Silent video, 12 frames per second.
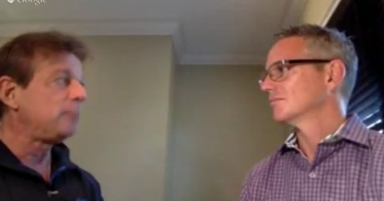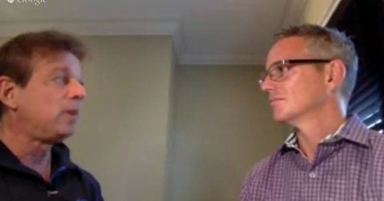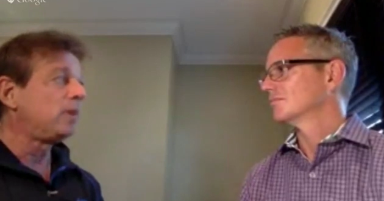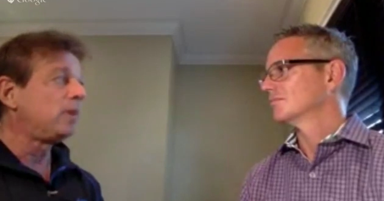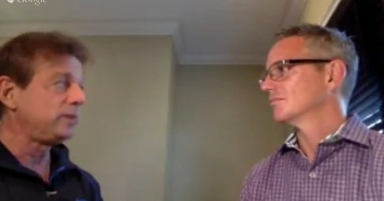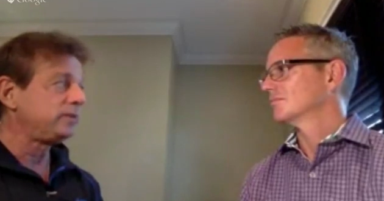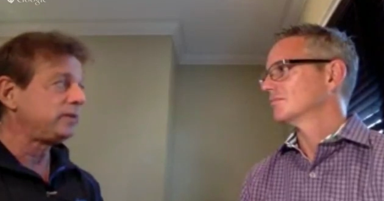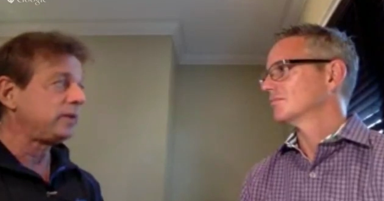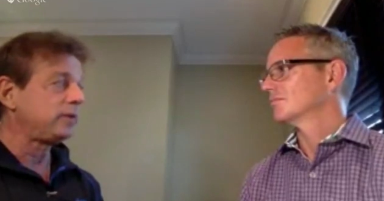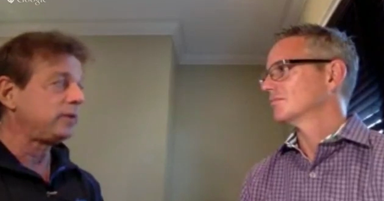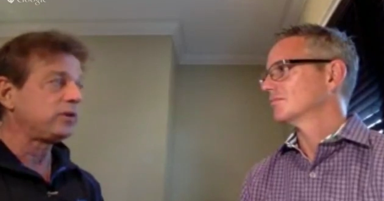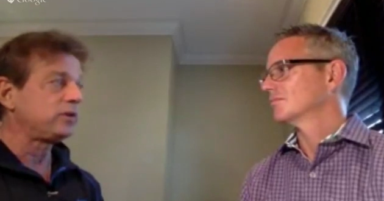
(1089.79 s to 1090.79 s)
Speaker 1: in a moment,
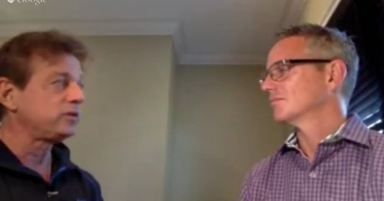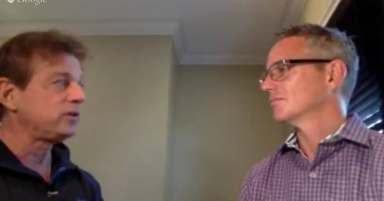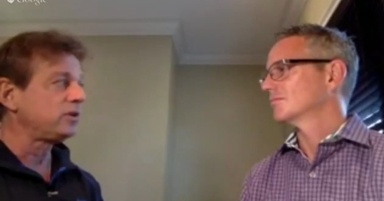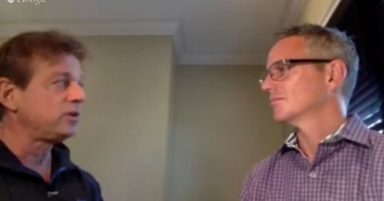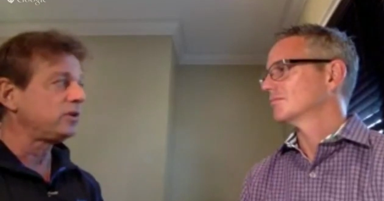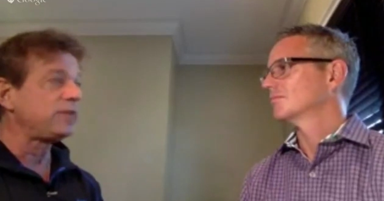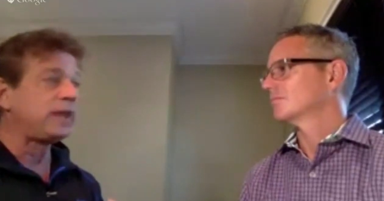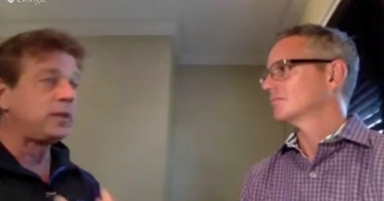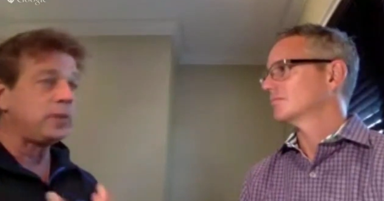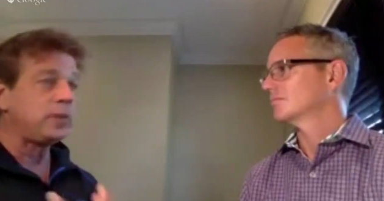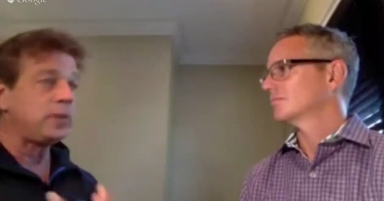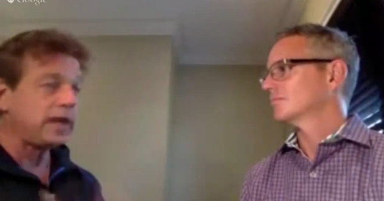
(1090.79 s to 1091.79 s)
I would start to cough,
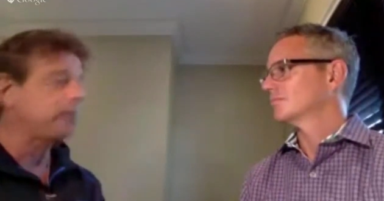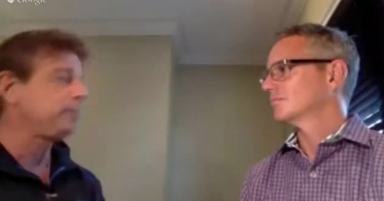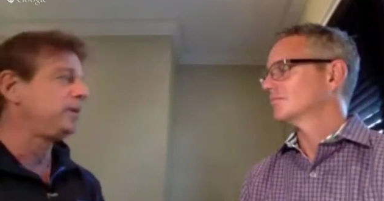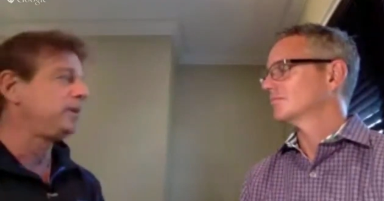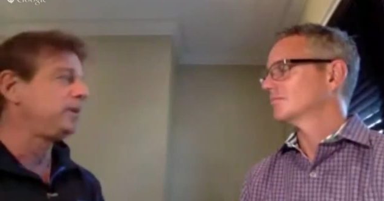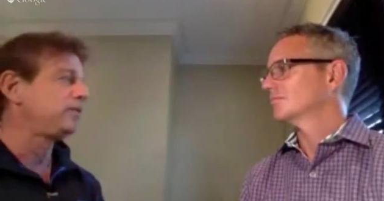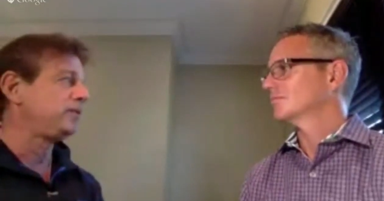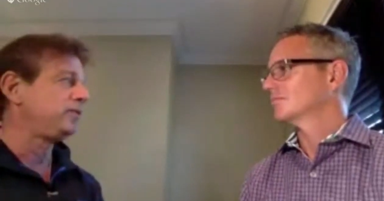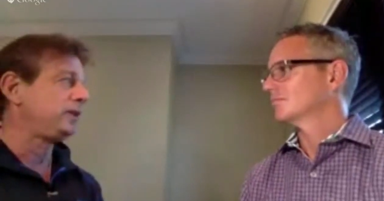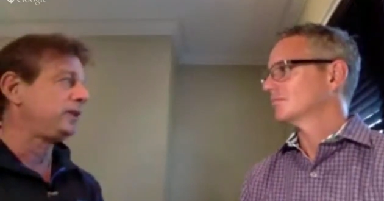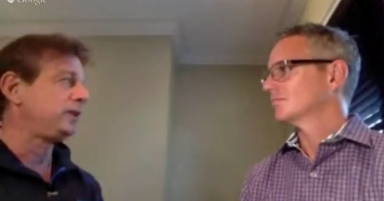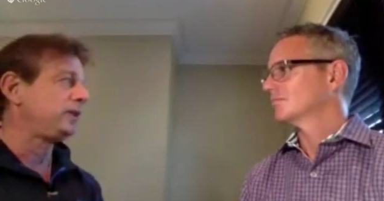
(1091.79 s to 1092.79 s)
and it would knock me off my
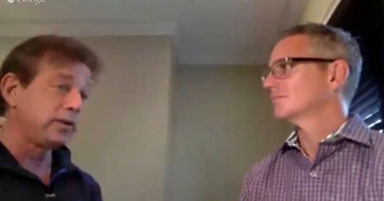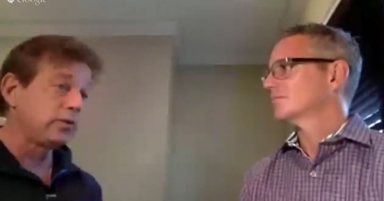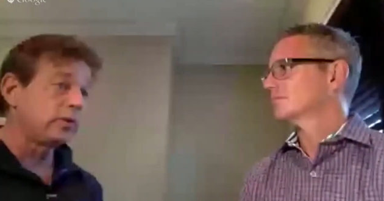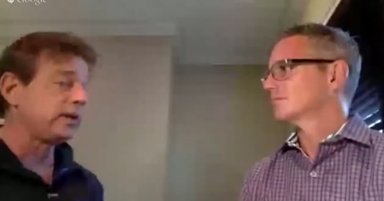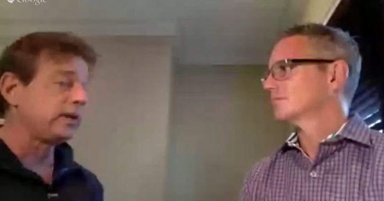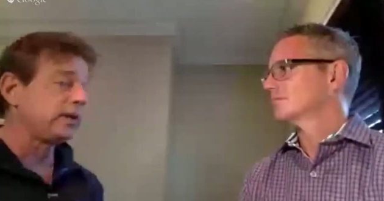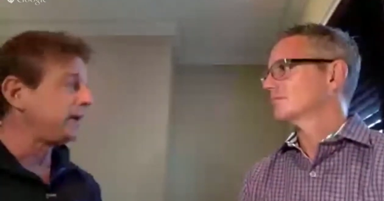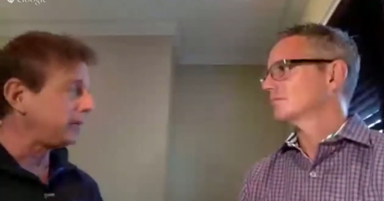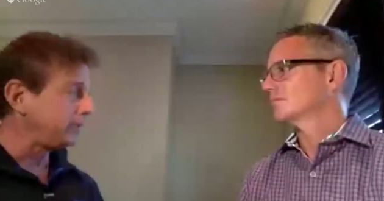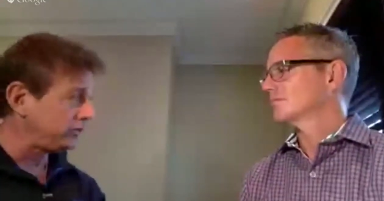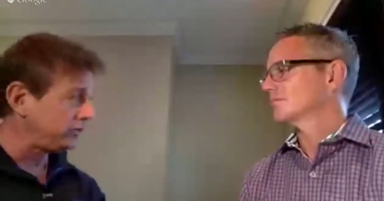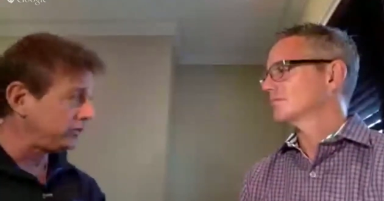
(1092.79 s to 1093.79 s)
feet. Literally. I mean,
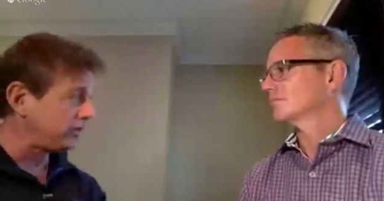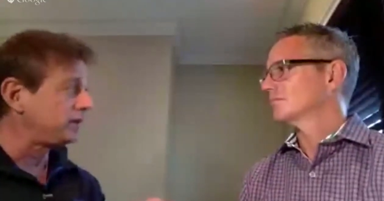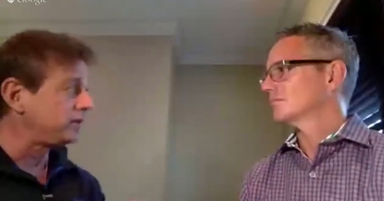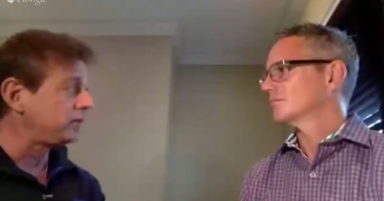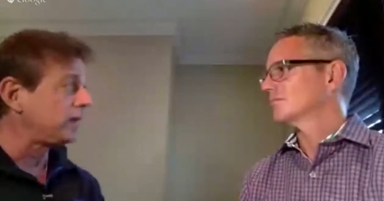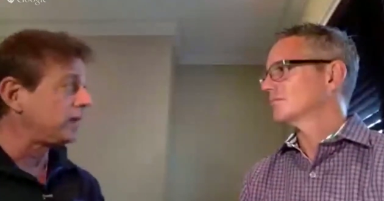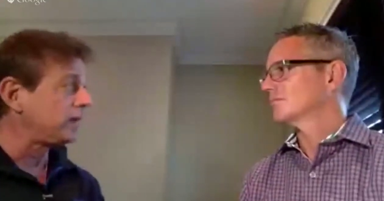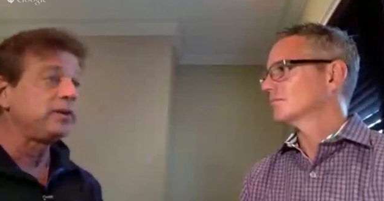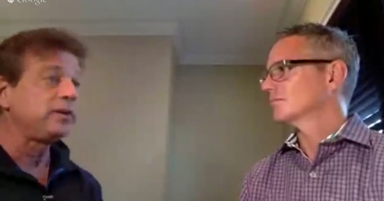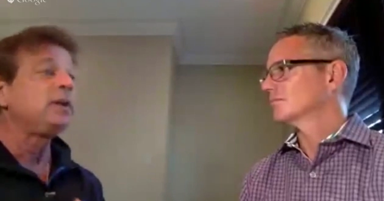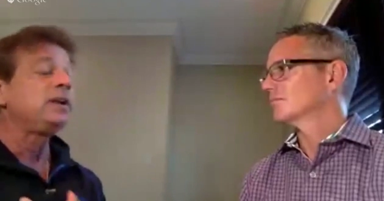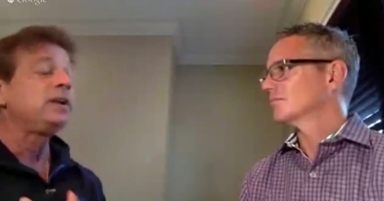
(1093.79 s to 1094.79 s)
I was on the
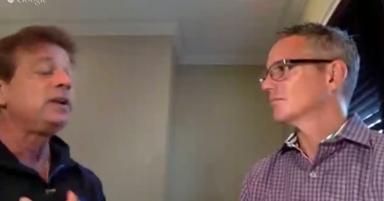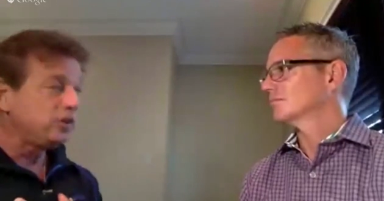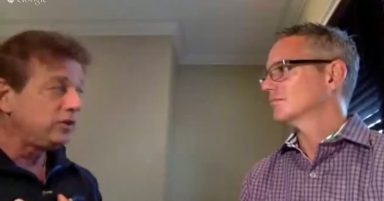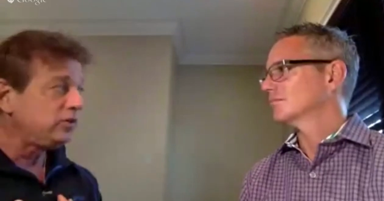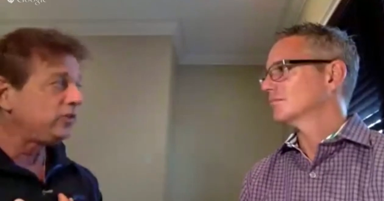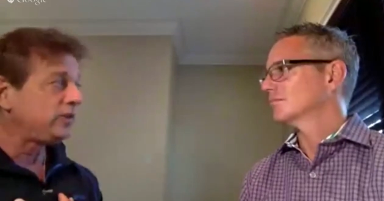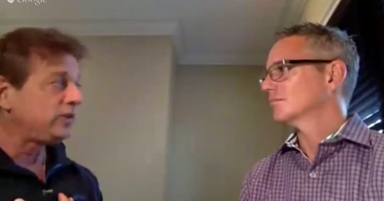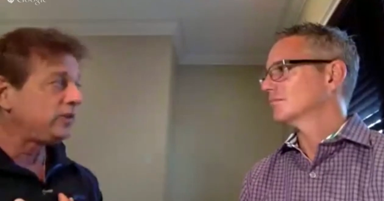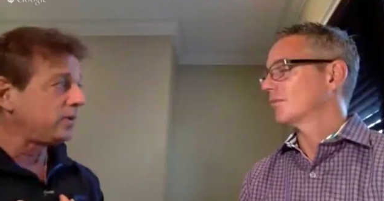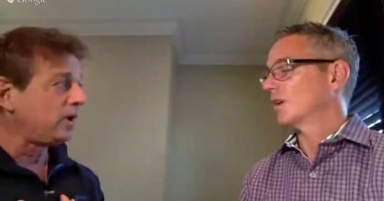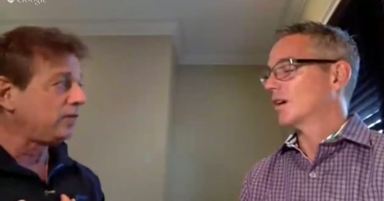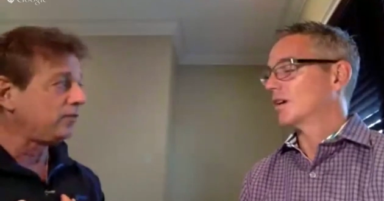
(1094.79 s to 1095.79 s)
ground, couldn't
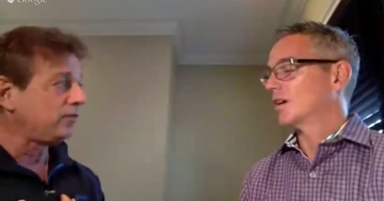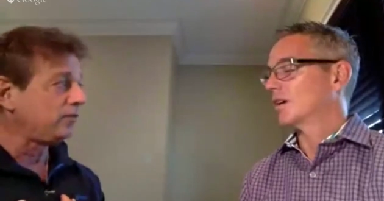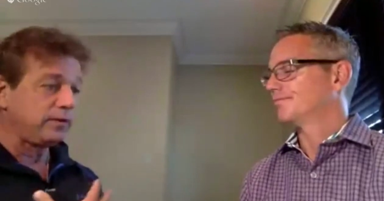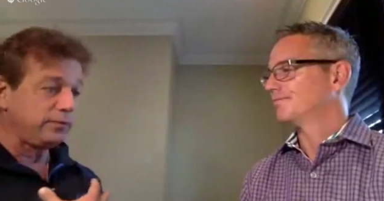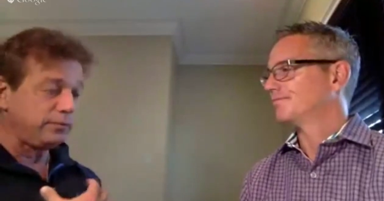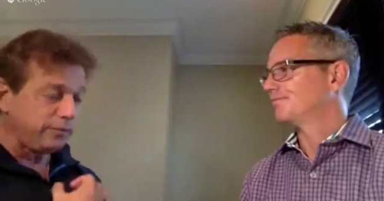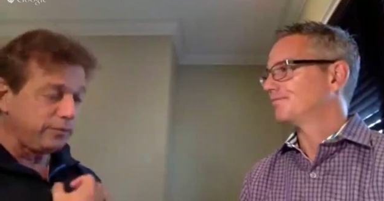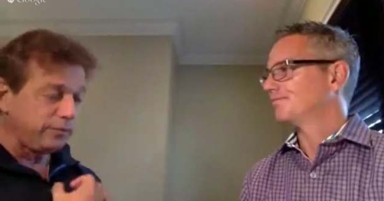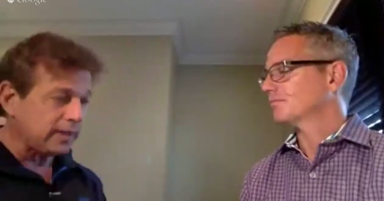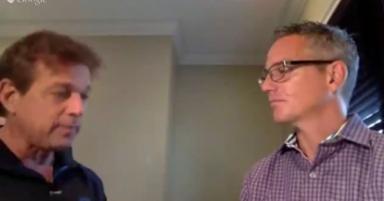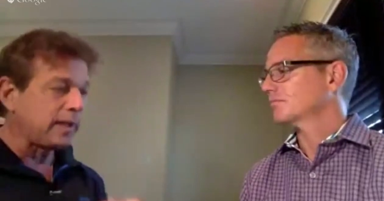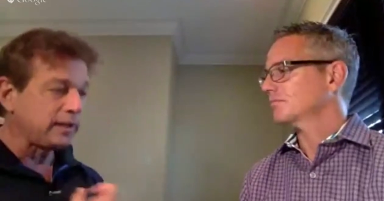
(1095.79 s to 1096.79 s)
stop coughing, and it
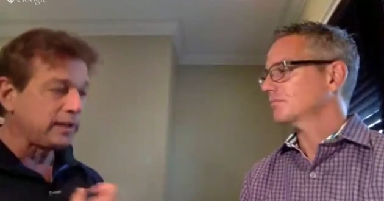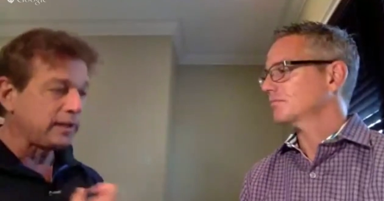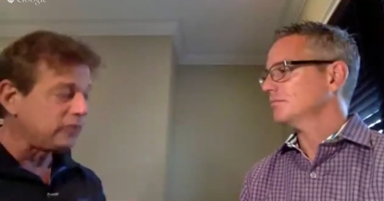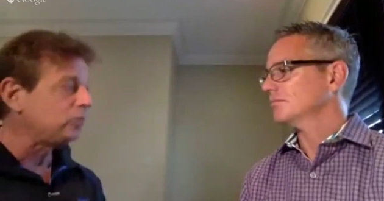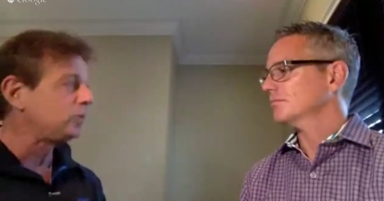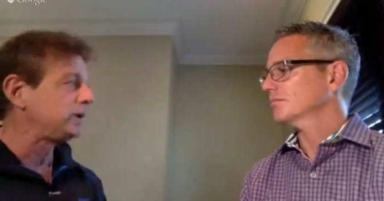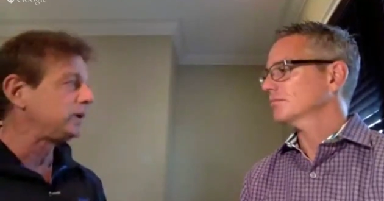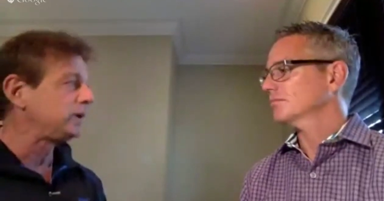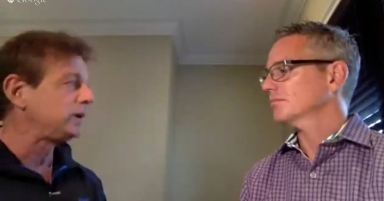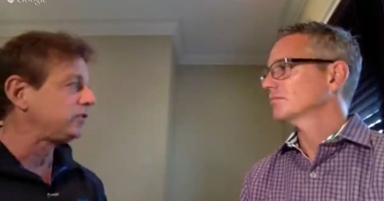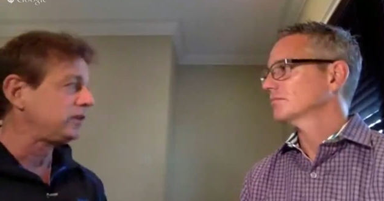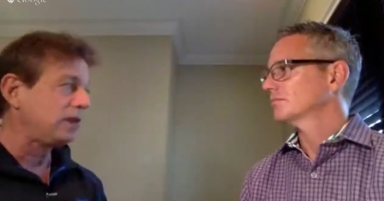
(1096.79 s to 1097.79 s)
felt like my lungs were going
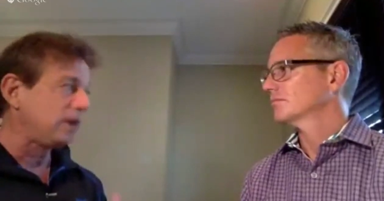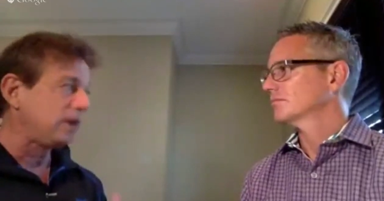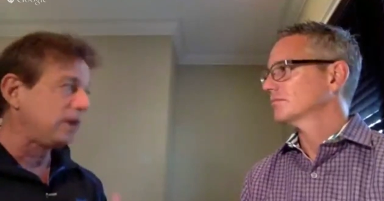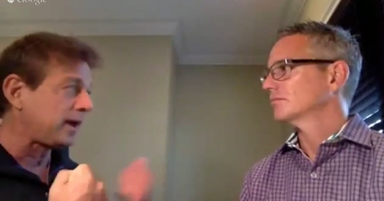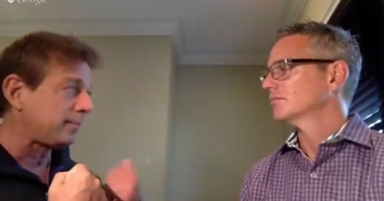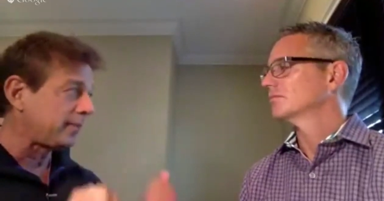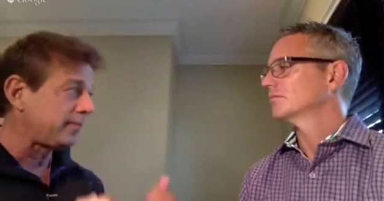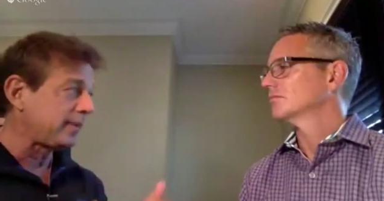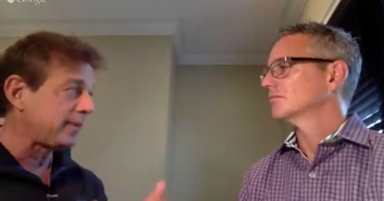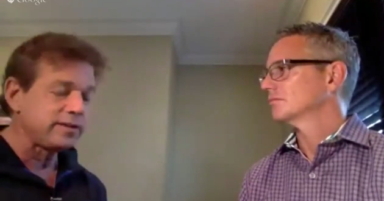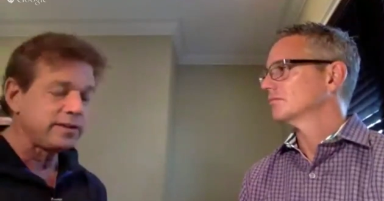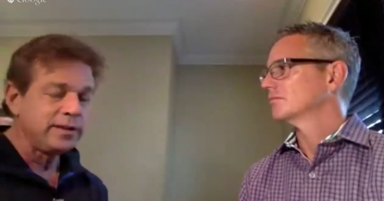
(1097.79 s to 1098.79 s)
to just come out of my
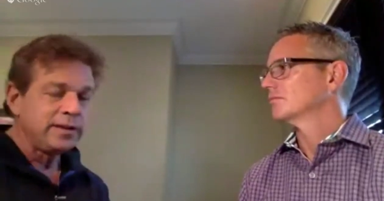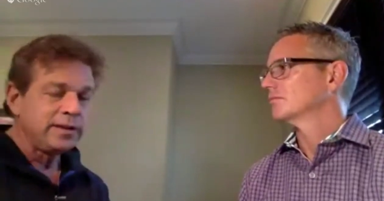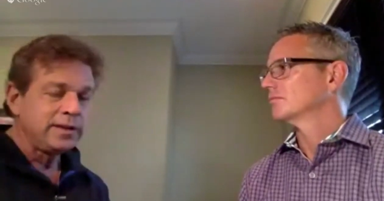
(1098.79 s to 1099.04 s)
mouth.